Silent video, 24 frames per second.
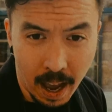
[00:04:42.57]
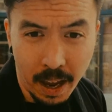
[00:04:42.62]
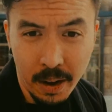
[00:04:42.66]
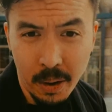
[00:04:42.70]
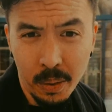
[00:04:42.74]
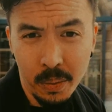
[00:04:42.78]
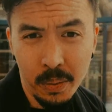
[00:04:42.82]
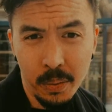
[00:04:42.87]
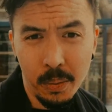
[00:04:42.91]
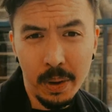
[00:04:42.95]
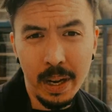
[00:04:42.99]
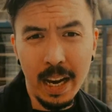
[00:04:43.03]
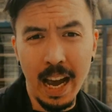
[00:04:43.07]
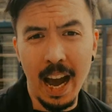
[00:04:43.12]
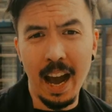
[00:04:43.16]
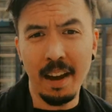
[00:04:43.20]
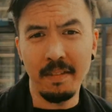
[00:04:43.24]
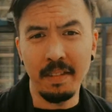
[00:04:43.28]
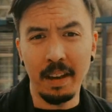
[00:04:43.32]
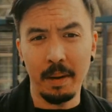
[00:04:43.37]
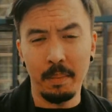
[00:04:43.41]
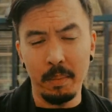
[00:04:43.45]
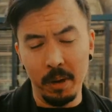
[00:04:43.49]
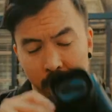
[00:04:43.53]
I don't really
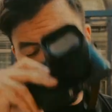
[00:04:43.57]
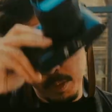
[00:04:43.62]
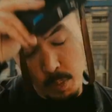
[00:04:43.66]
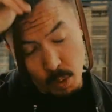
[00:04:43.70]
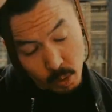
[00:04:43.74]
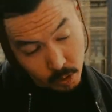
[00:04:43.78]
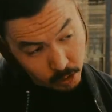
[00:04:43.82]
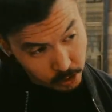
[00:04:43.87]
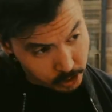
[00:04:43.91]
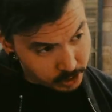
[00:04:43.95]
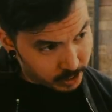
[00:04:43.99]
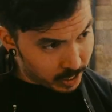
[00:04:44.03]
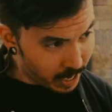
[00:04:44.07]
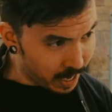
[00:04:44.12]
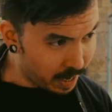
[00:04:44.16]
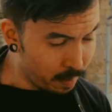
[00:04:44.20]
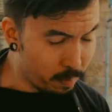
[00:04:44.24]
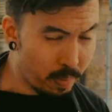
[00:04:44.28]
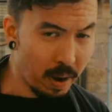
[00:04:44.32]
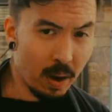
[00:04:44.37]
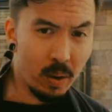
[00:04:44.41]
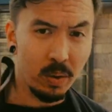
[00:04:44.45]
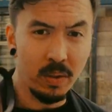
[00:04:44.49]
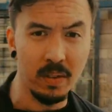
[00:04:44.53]
have that much more to say
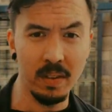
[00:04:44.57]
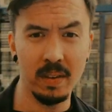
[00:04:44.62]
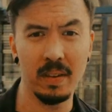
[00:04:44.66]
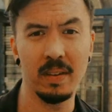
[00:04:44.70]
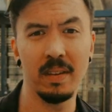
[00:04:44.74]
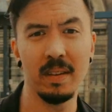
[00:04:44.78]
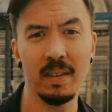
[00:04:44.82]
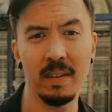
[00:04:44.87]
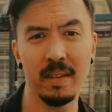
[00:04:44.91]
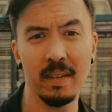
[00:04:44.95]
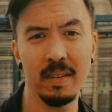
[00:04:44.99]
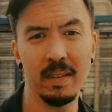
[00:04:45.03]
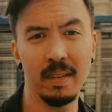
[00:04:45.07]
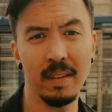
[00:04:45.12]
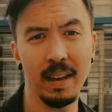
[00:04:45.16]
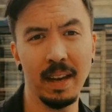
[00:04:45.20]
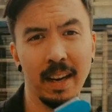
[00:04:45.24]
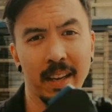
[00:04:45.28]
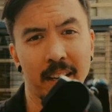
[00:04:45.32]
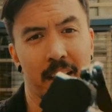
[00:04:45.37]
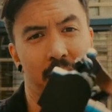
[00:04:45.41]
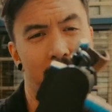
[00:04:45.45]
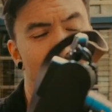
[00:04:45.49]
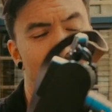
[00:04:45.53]
about Leica